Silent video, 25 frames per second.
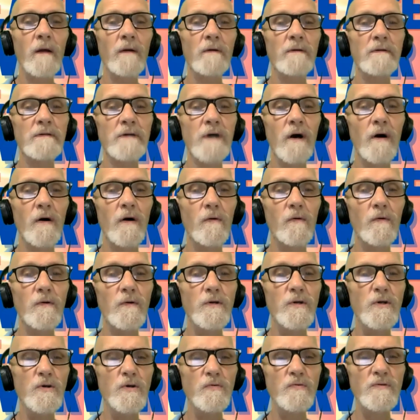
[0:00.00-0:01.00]
So
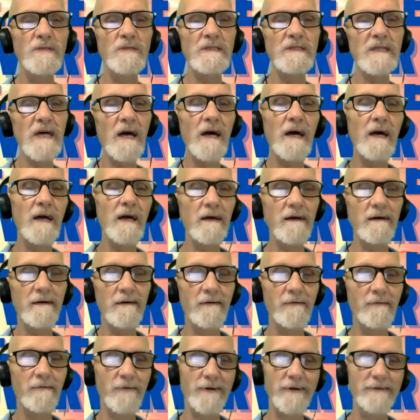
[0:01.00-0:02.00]
you saying,
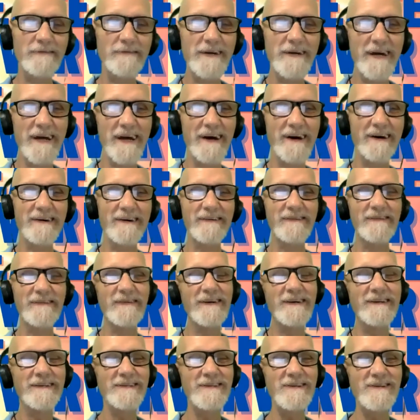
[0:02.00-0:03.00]
oh, here we go.
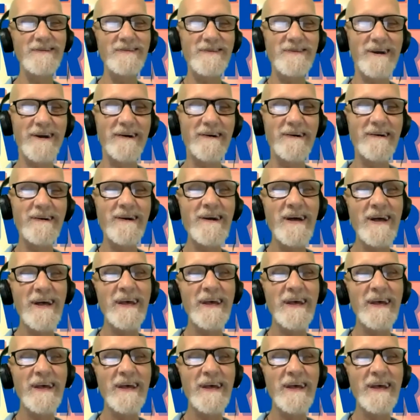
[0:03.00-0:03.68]
Here's the trigger.